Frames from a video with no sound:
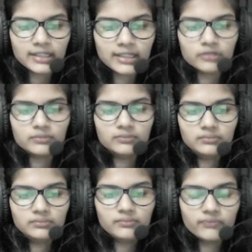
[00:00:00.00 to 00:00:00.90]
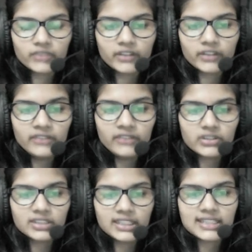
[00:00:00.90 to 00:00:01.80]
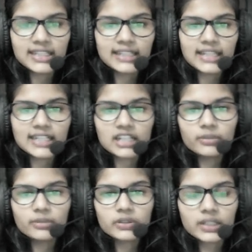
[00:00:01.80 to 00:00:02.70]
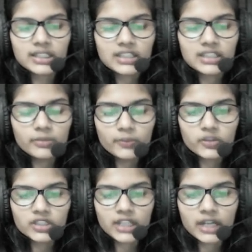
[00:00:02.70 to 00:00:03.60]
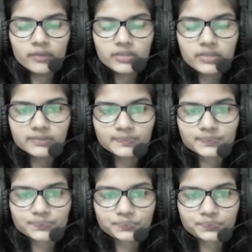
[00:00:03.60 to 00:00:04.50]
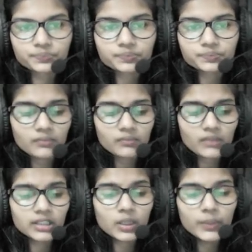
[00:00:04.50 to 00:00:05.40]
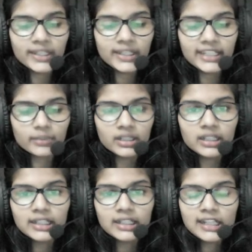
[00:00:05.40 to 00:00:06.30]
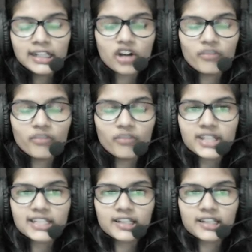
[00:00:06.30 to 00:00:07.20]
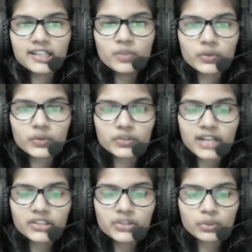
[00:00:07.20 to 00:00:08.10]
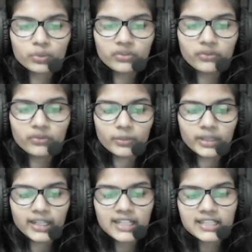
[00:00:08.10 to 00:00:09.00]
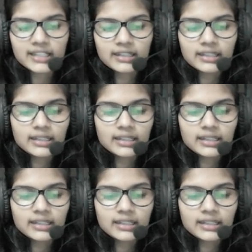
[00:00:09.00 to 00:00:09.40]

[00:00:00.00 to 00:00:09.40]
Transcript: now the very first thing inside that I'll be doing is I'll be putting out the variable of my Tkinter window. So that is root for me, right?